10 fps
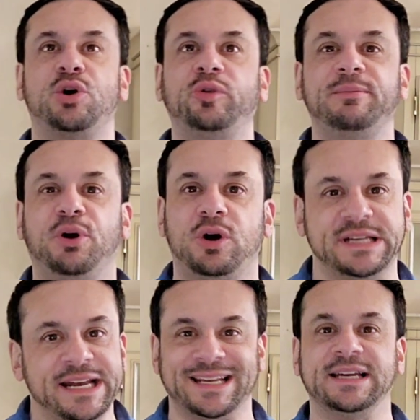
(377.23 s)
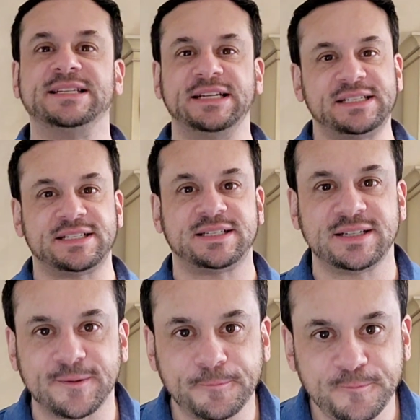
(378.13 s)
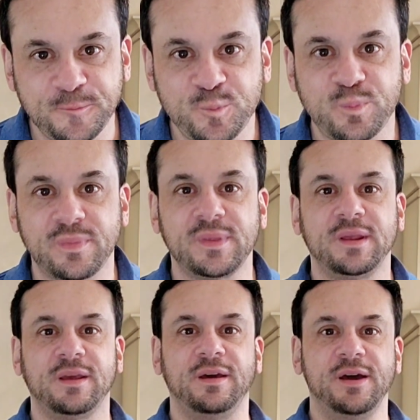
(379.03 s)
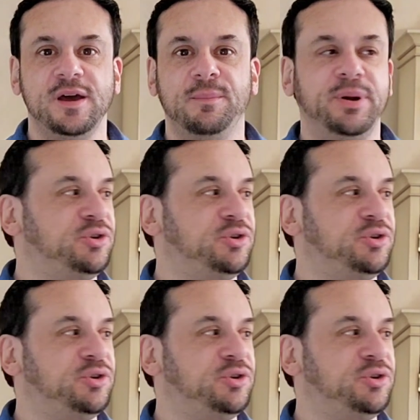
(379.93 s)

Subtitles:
only because it exists. But